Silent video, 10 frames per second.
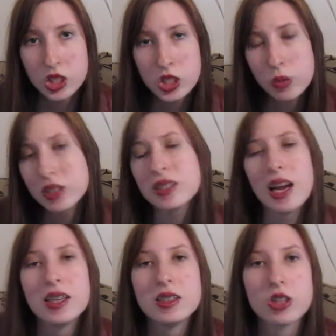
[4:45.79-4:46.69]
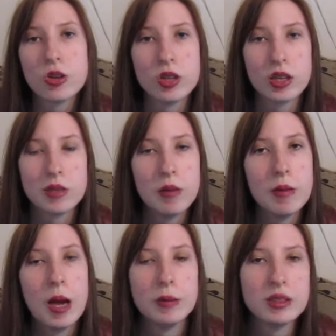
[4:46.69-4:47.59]
she went inside to go talk to my
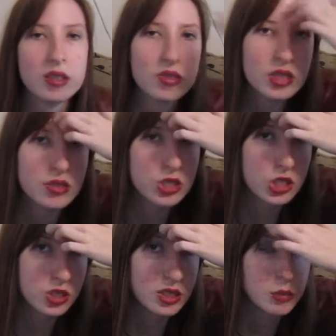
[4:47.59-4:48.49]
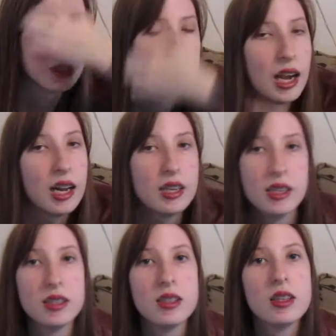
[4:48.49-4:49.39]
mom and so see if she could sleep inside
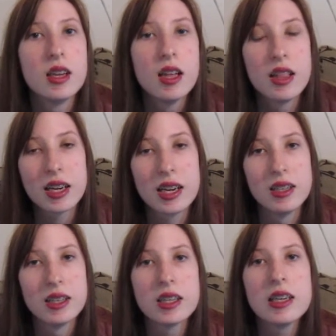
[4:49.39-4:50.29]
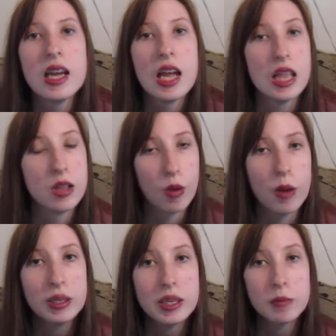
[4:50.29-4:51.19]
and that kind of thing. And then
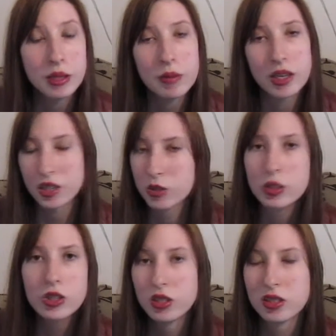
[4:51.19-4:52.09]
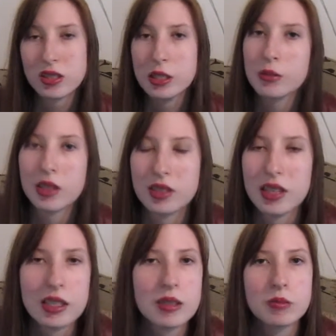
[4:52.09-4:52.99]
while me and my cousin, we couldn't sleep because
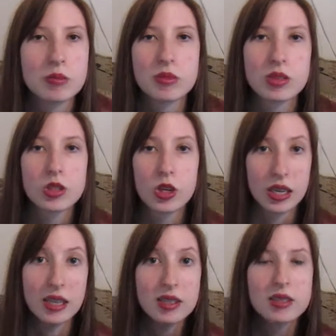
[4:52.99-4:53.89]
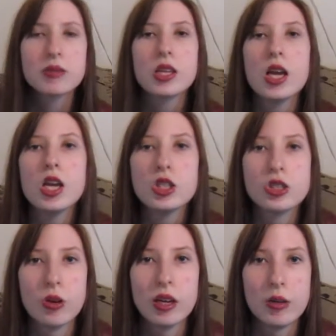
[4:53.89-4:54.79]
like crickets.
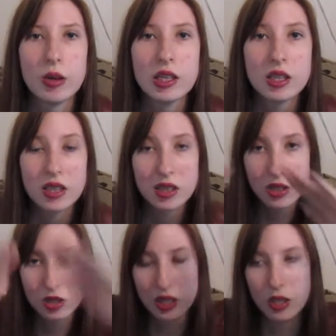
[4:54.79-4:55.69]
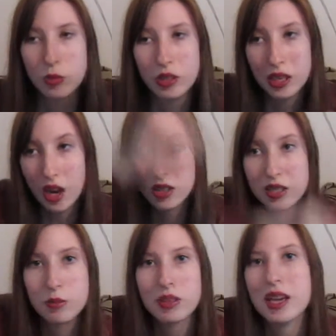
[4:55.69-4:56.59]
So anyway, there's like, we like
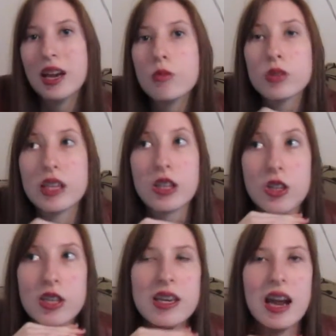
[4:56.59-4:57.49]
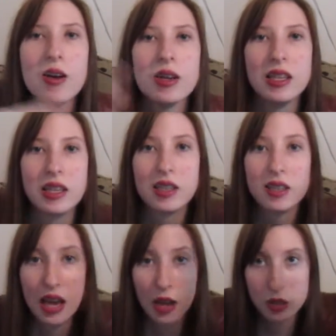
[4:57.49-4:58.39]
unzipped the tent and we're like looking out, and like
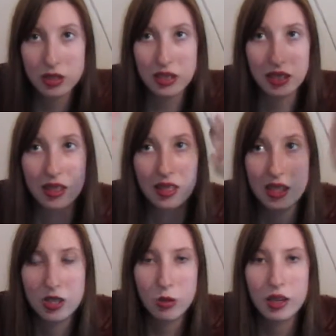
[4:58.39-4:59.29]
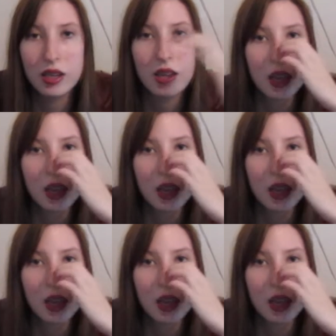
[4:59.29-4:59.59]
the house is like this way.